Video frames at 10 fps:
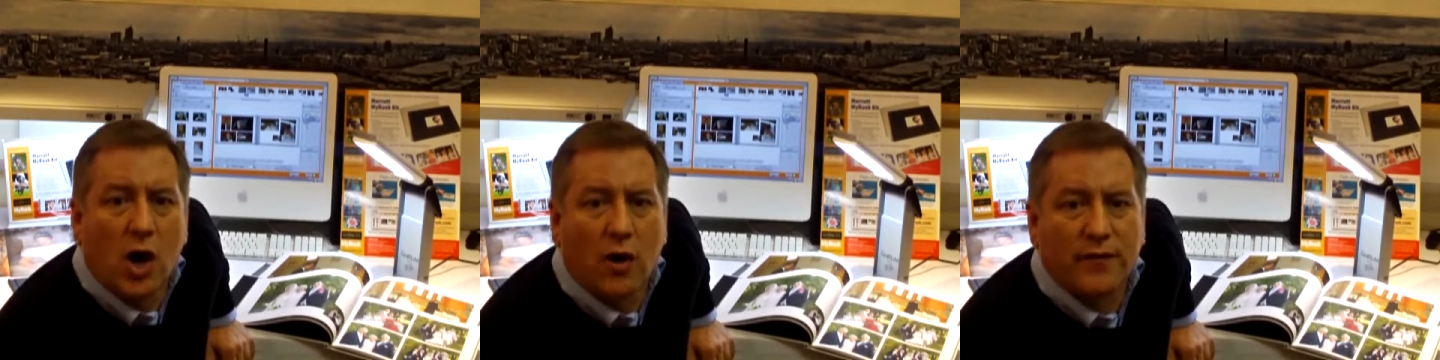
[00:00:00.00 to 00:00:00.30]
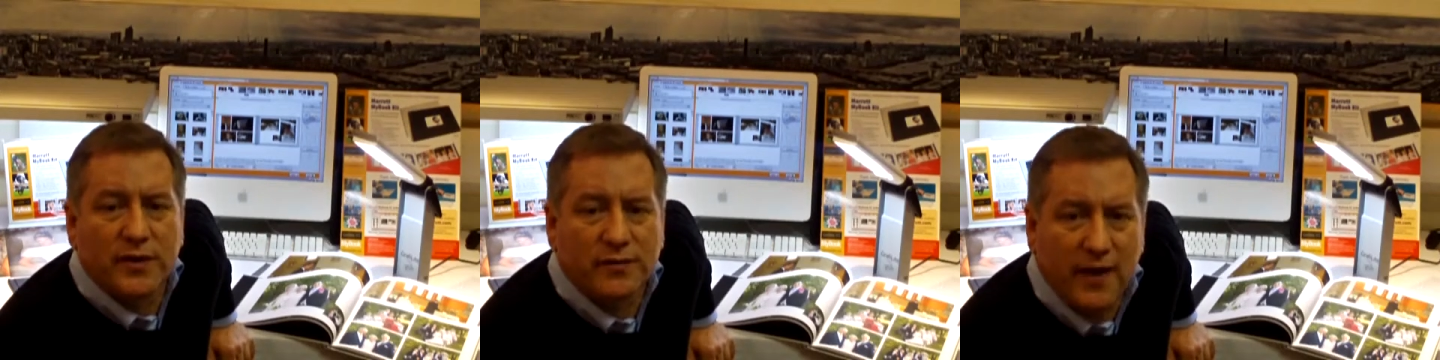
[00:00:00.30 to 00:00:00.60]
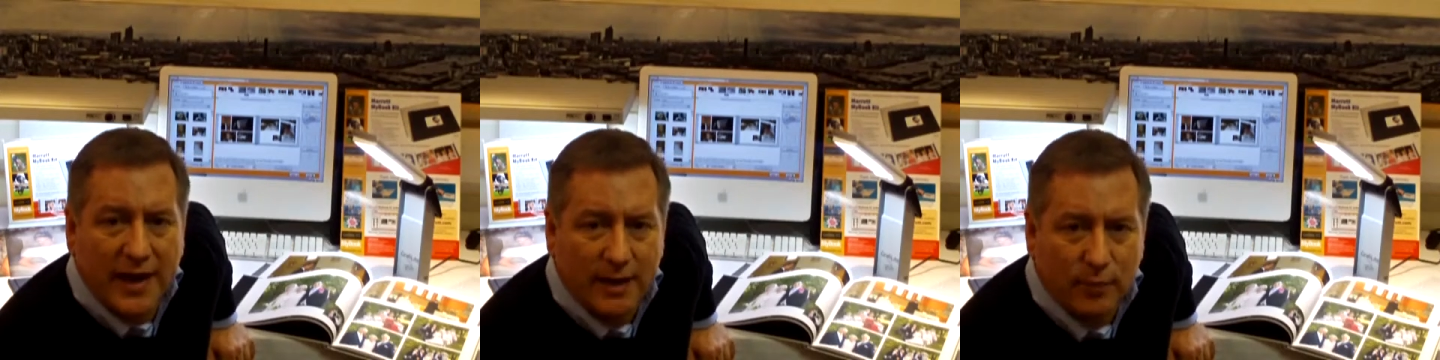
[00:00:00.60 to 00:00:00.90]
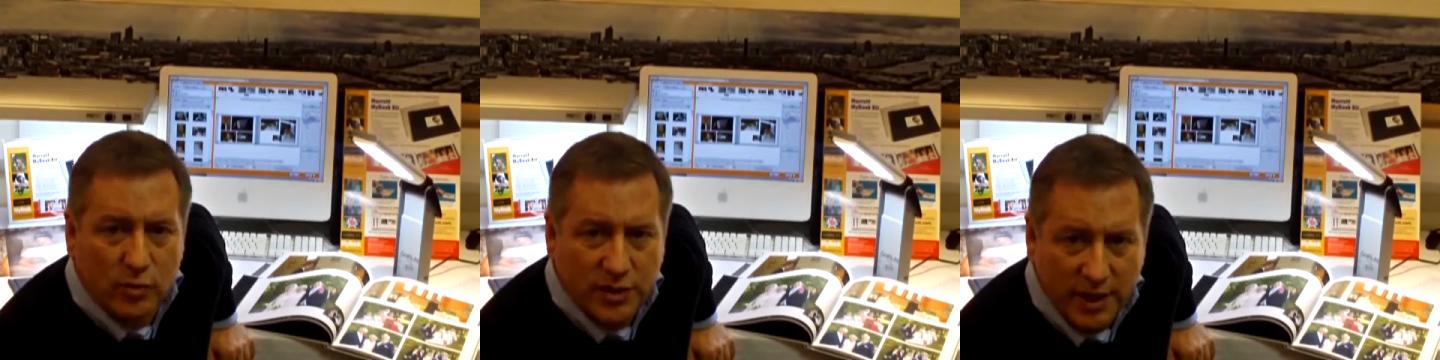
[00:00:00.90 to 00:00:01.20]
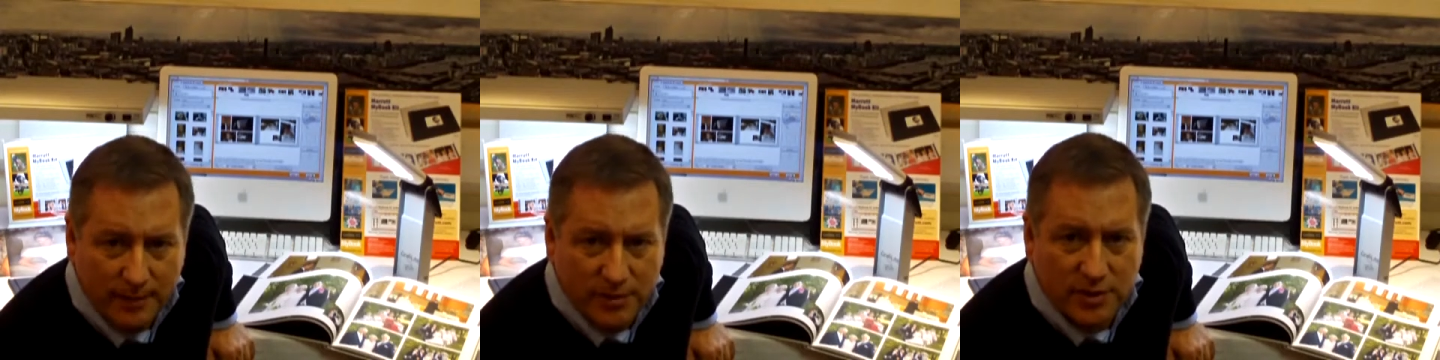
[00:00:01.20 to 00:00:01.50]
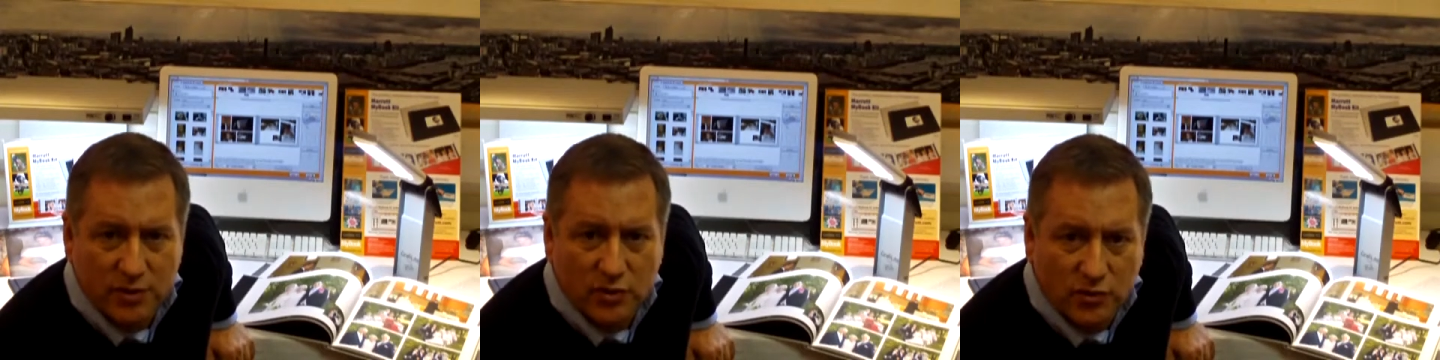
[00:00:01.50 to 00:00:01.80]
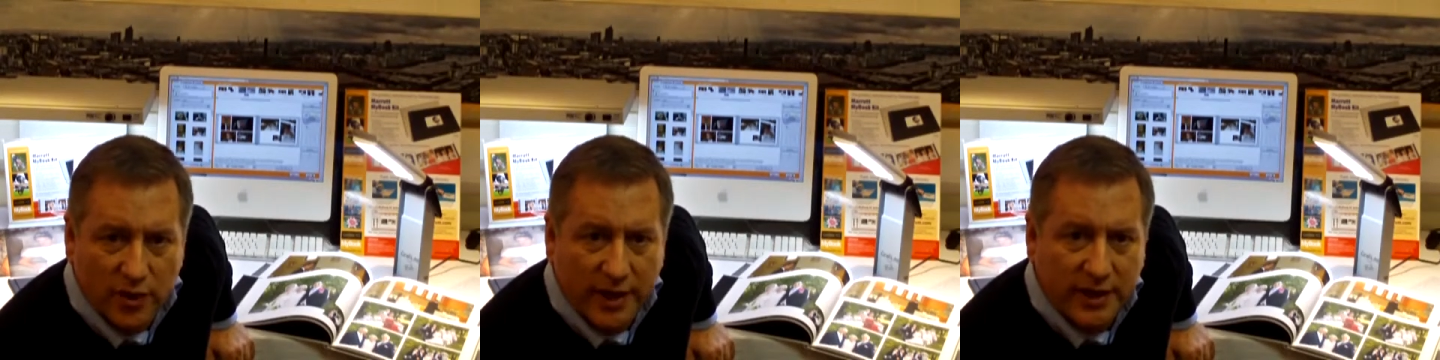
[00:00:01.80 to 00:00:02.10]
offers valuable tips and
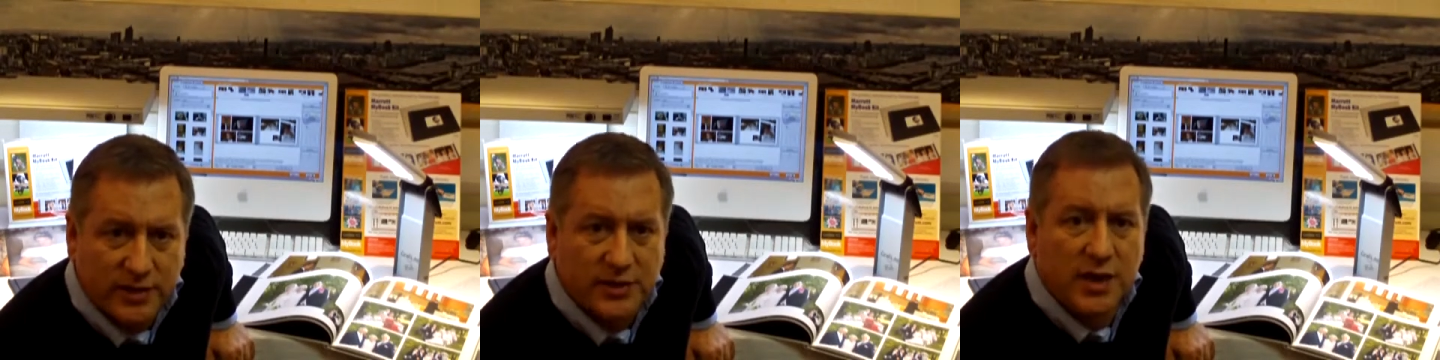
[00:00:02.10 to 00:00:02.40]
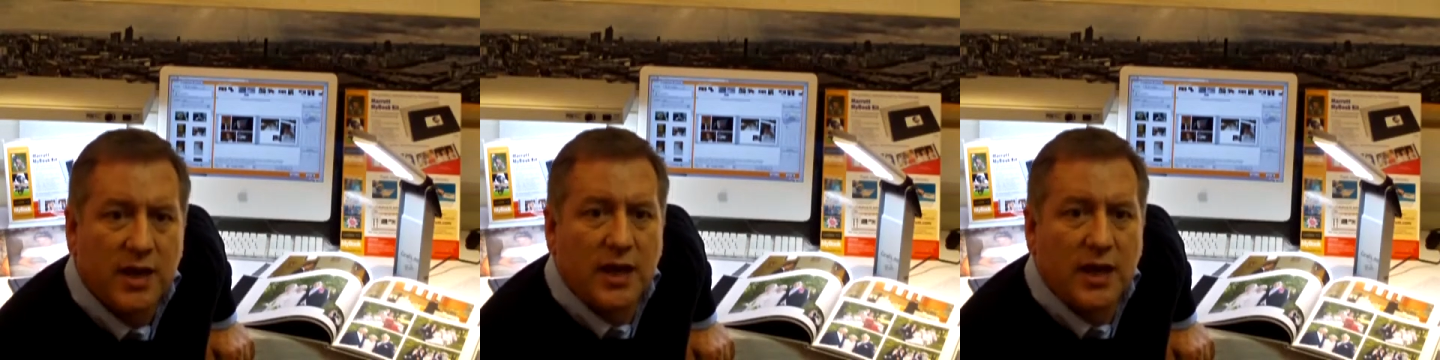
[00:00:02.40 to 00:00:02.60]
tricks